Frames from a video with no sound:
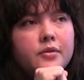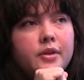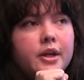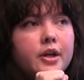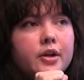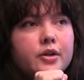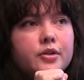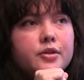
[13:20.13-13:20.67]

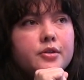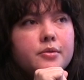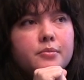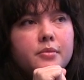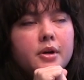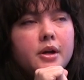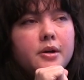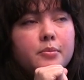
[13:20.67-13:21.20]
there's
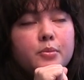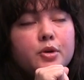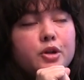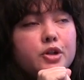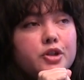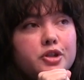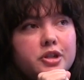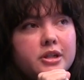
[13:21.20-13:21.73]
a
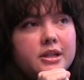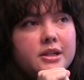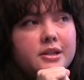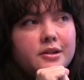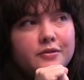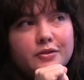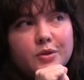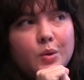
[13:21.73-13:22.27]
merchant,
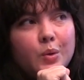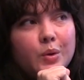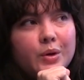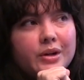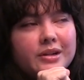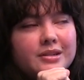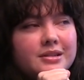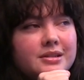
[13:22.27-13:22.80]
of
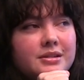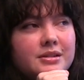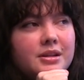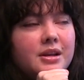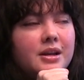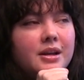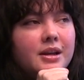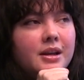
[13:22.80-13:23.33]
course,
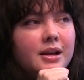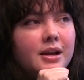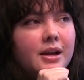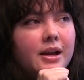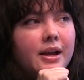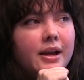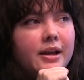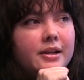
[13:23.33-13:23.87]

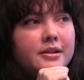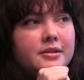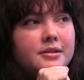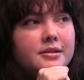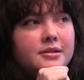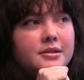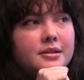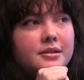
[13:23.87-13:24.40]

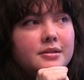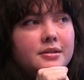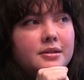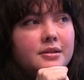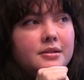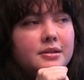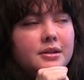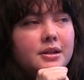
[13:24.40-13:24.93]
and
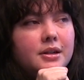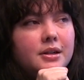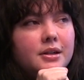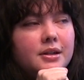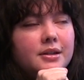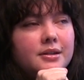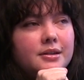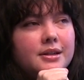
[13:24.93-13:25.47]

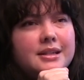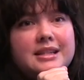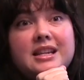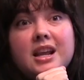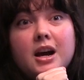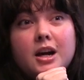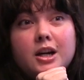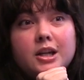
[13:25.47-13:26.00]
a
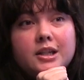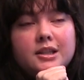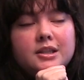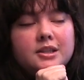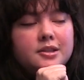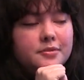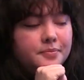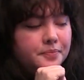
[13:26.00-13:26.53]
nun.
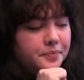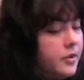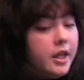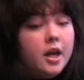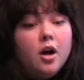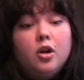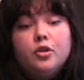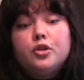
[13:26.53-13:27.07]
They
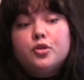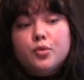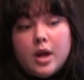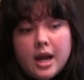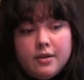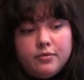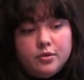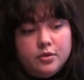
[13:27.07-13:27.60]
all
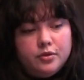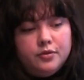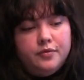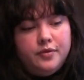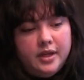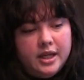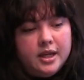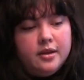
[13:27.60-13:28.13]
traveled
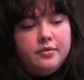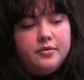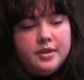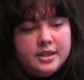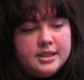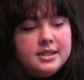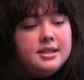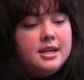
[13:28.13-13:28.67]
via
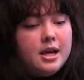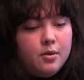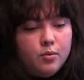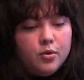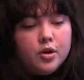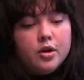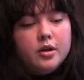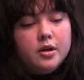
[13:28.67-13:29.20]
this
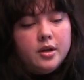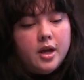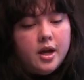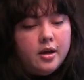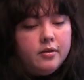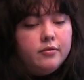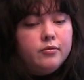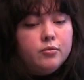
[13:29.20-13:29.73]
network
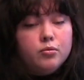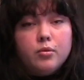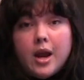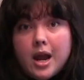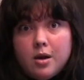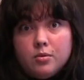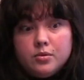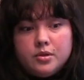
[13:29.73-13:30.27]
of
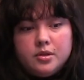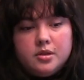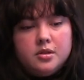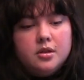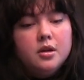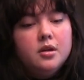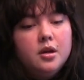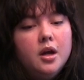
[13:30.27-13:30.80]
routes
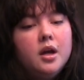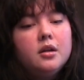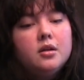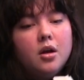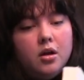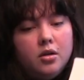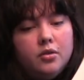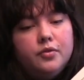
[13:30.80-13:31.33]

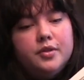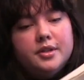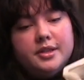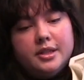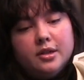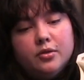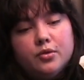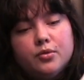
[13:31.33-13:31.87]
called the
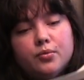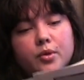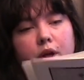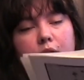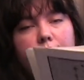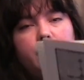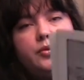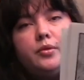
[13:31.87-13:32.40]
Silk
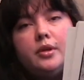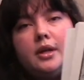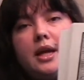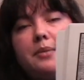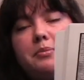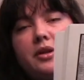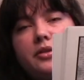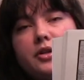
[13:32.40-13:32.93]
Road,
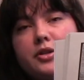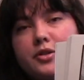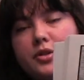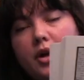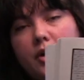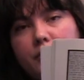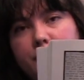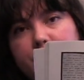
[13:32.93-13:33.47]
but there's
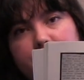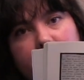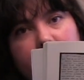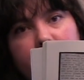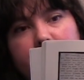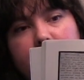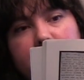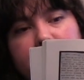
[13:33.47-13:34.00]

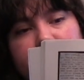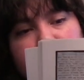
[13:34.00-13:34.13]
also